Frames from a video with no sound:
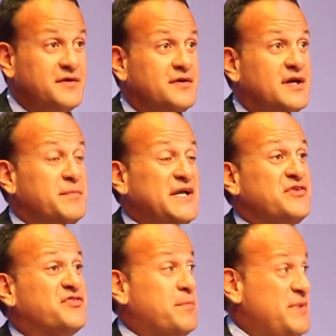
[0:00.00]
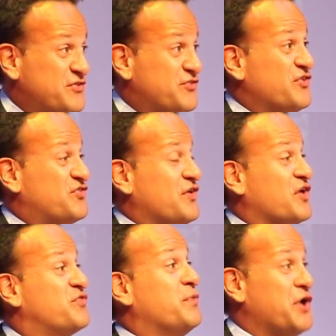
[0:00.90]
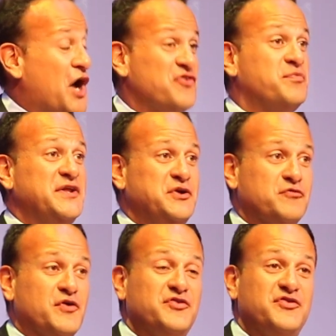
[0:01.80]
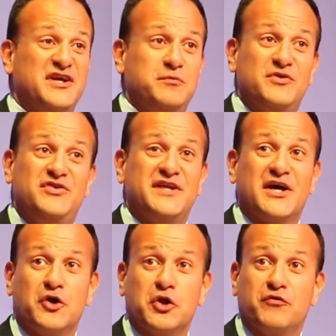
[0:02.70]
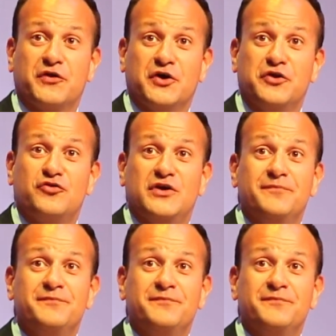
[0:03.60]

It means that businesses are spun off by the university, and we see that all over the country.